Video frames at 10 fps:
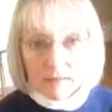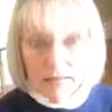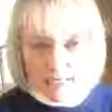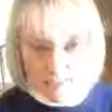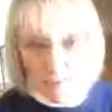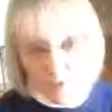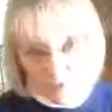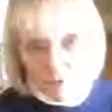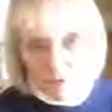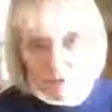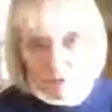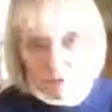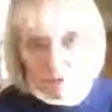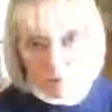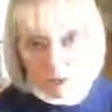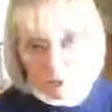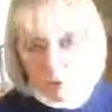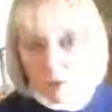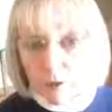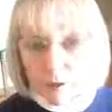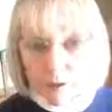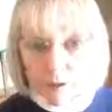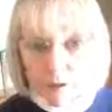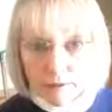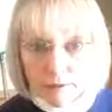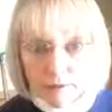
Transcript: that's one thing. While you're at work,